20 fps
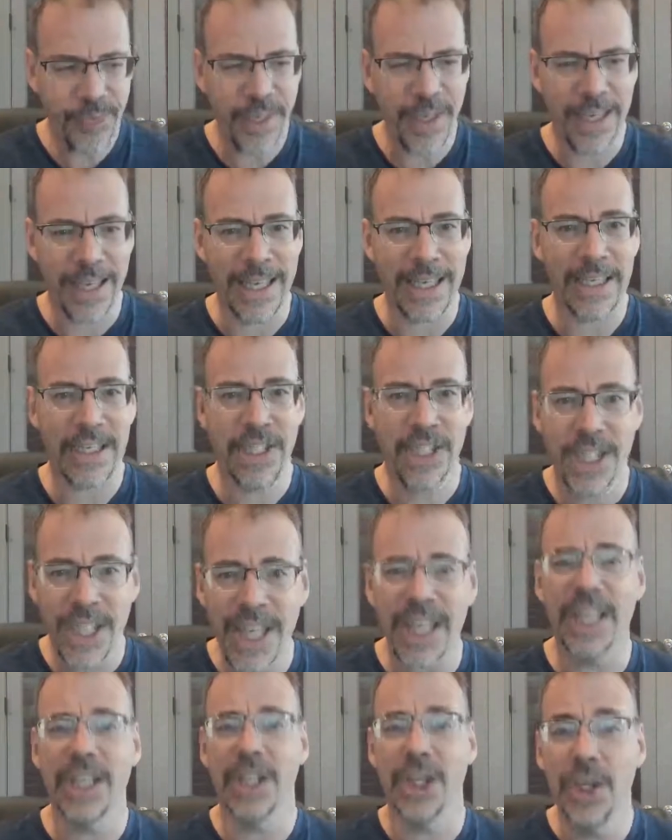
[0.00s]
Like,
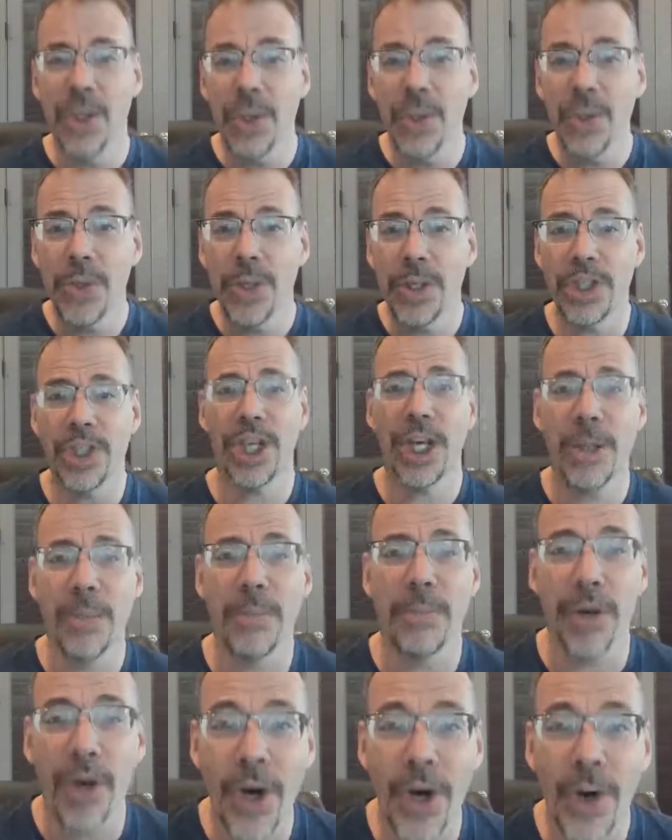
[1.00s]
shit, dude,
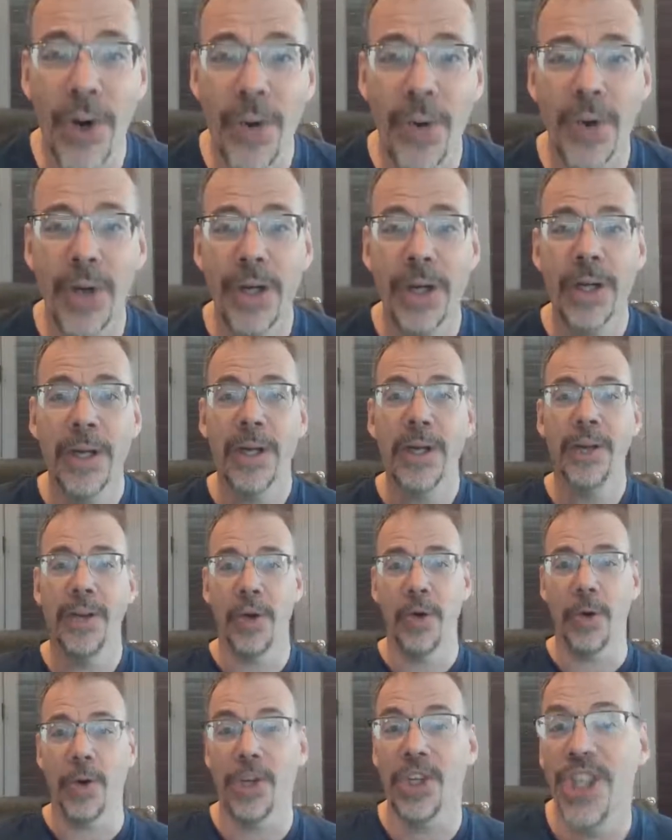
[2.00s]
shit, bro,
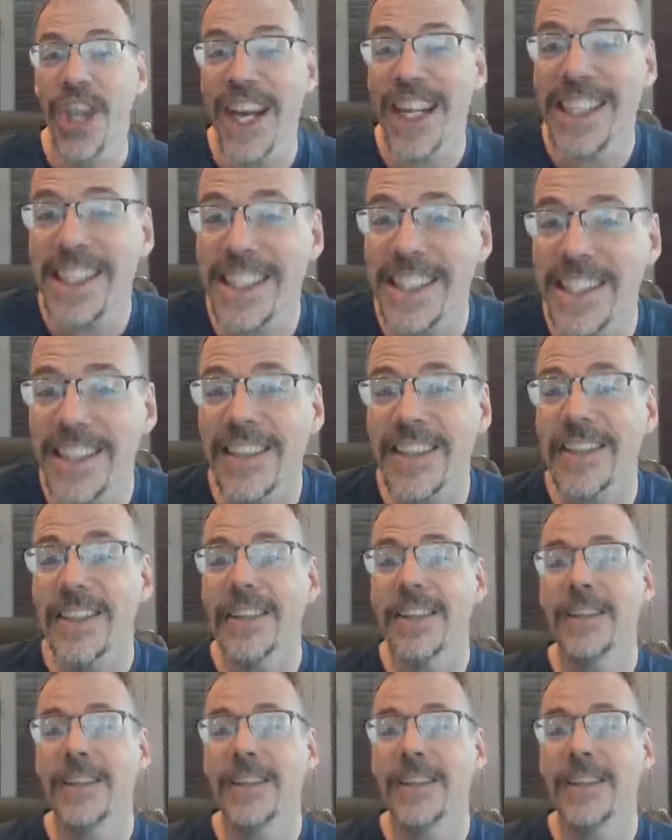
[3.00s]
you're Jason.